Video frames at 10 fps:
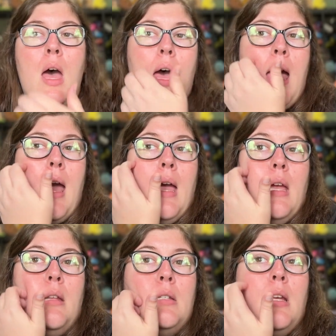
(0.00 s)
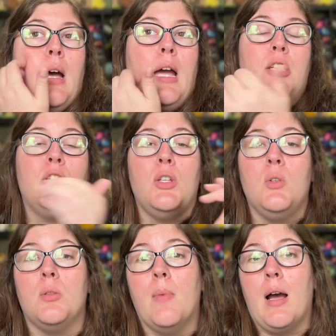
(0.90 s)
and I just
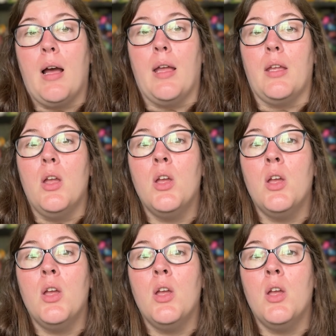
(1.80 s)
used my